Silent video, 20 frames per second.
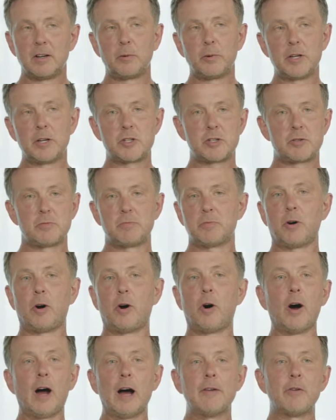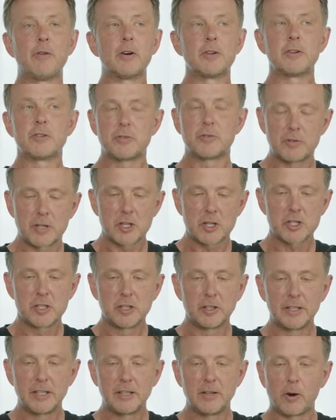which have
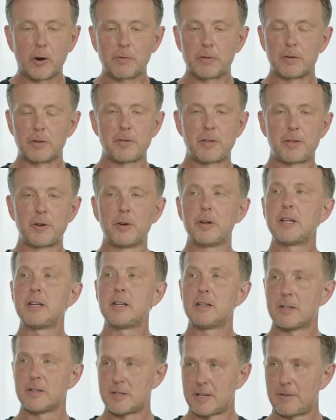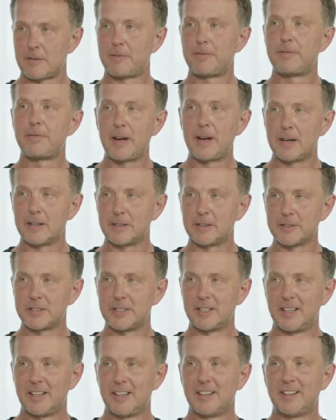traditionally over 30 years have failed
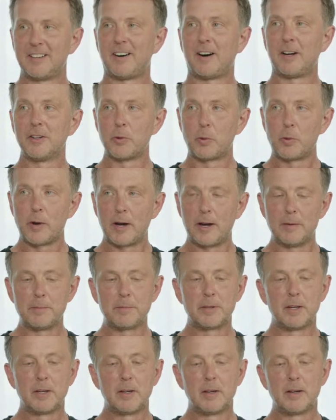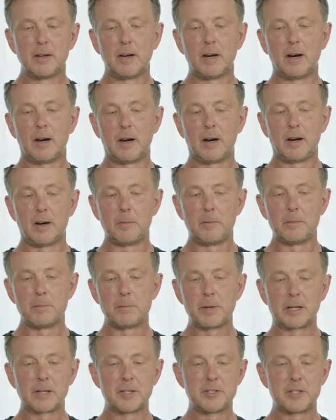on the web.
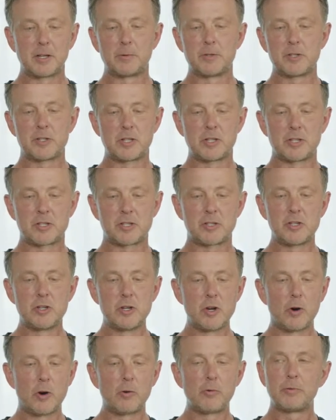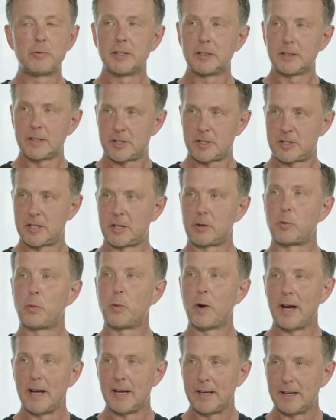Because there was just no realistic
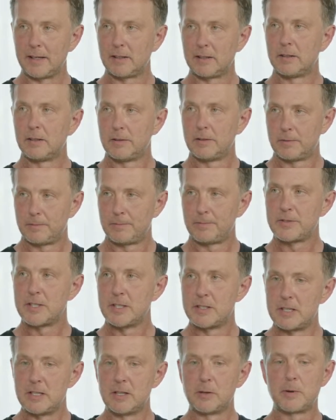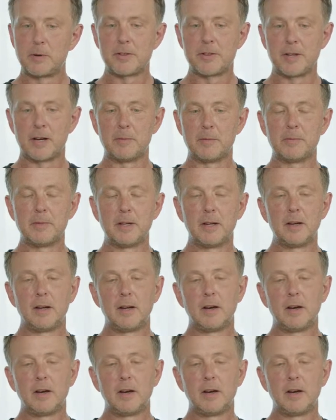way to deal with them.